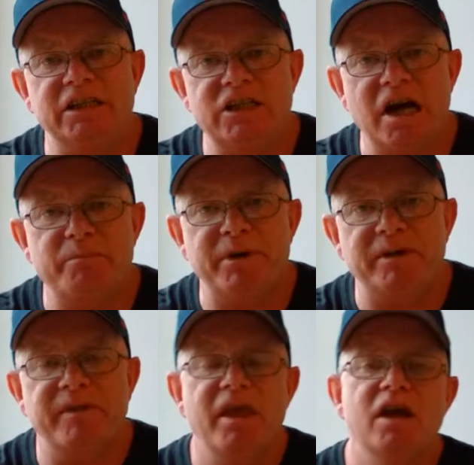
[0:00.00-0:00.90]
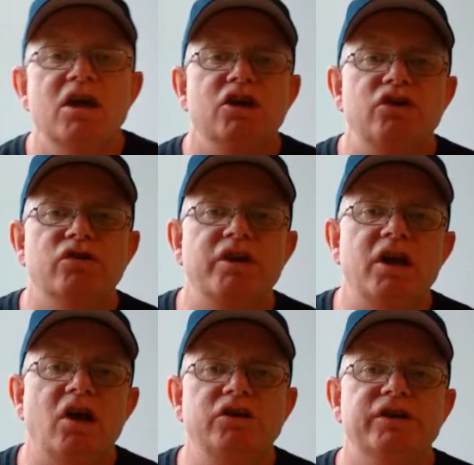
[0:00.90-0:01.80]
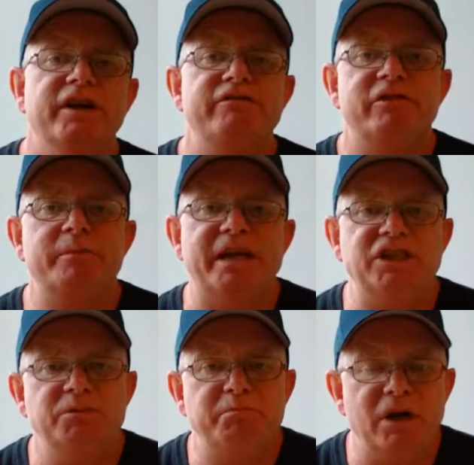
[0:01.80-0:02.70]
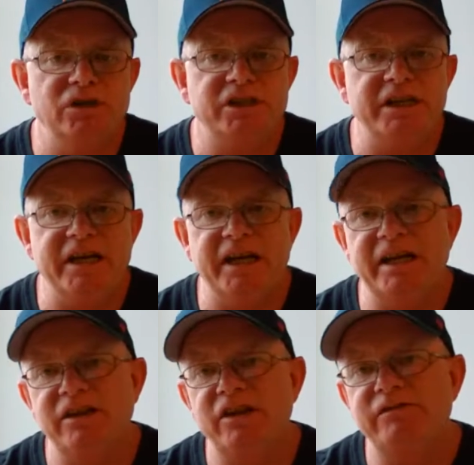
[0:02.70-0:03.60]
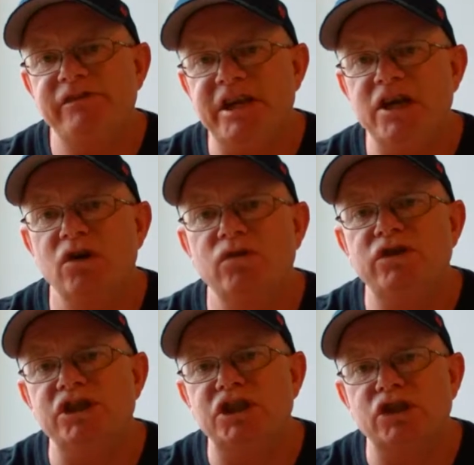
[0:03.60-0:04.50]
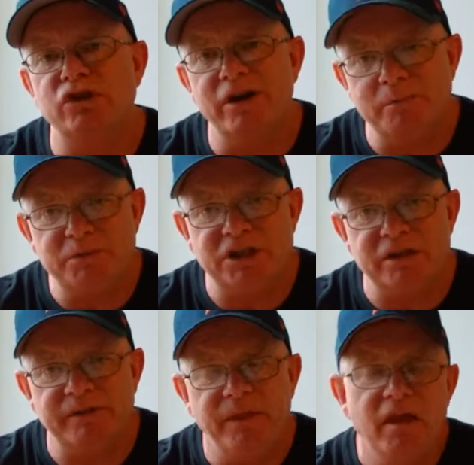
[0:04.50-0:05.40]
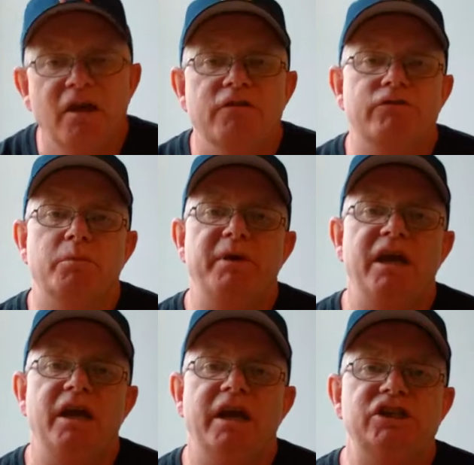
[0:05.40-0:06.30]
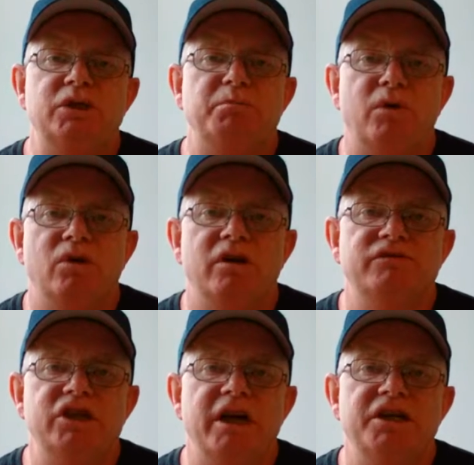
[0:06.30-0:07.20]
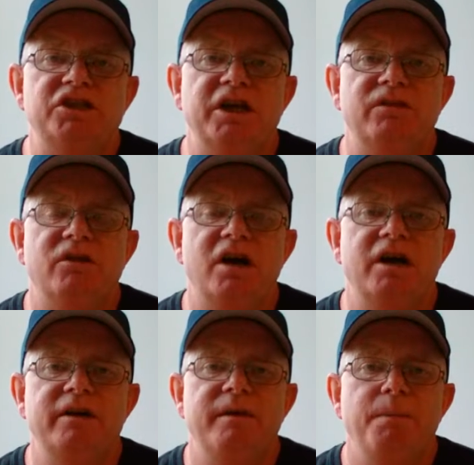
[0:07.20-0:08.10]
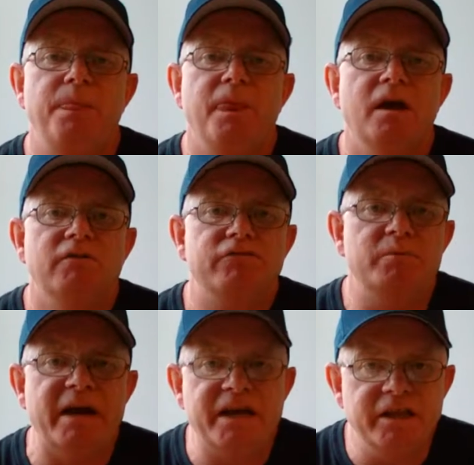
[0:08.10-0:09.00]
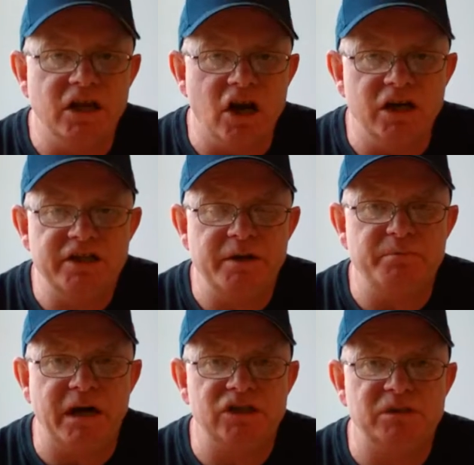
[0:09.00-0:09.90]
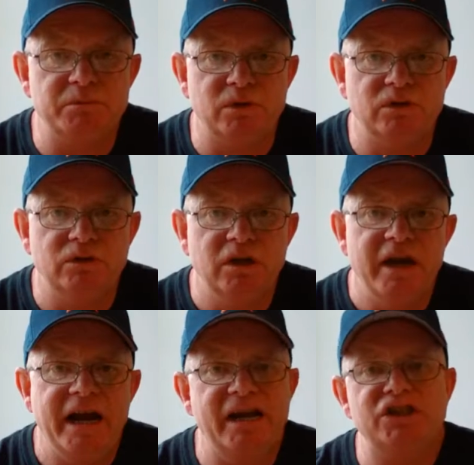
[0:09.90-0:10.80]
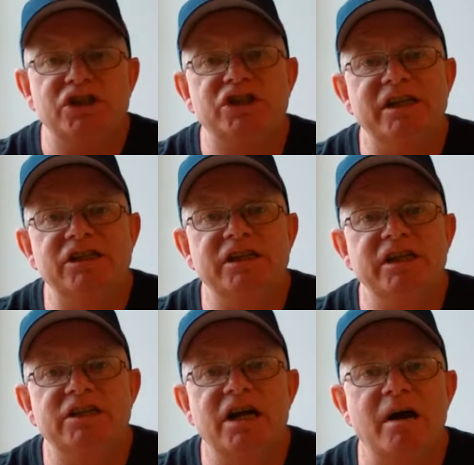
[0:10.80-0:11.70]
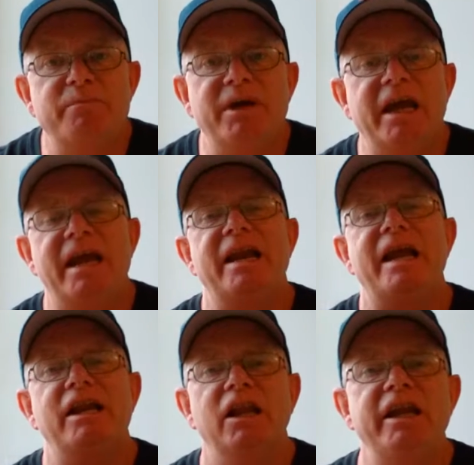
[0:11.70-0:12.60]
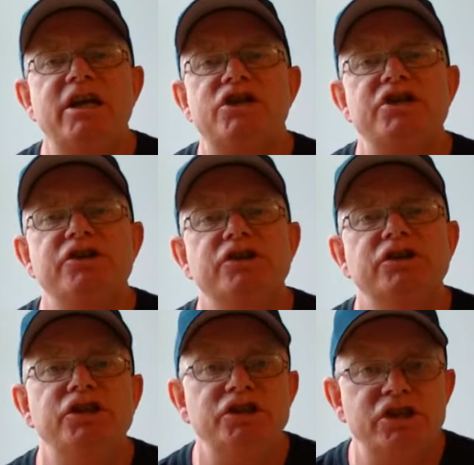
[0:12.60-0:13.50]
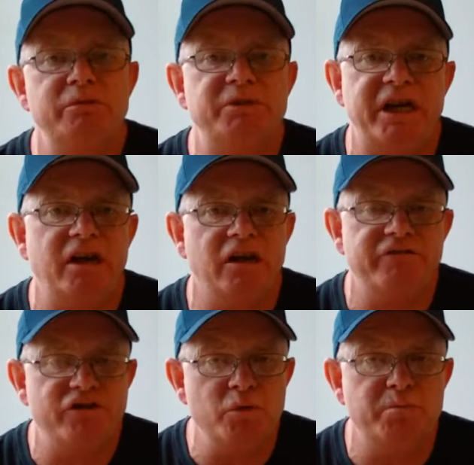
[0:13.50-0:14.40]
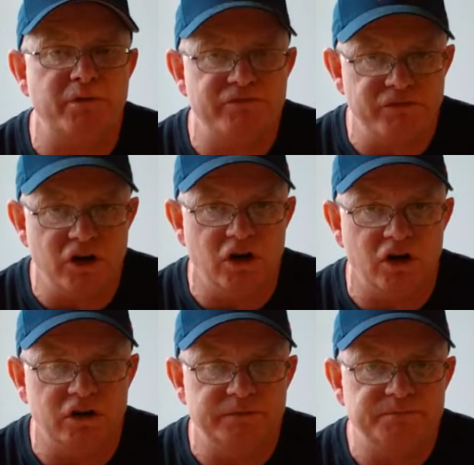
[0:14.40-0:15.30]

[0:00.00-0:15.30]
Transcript: the topic. You'll get all your information posted in the video description for being a supporter of Johnny Jetrod, for making the content possible, and suggesting the topic, and a link to your YouTube channel if you prefer.